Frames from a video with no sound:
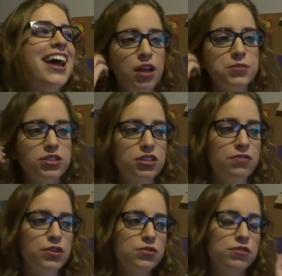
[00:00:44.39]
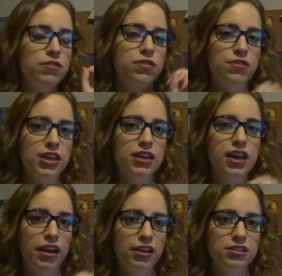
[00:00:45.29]
I'm just gonna focus on three
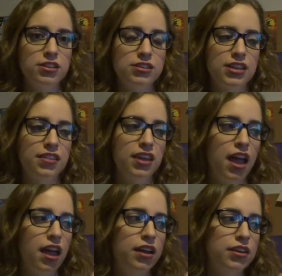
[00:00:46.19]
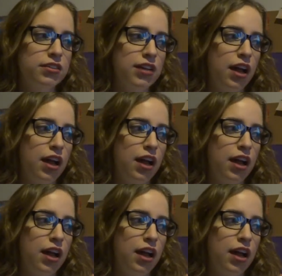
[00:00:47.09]
characters and then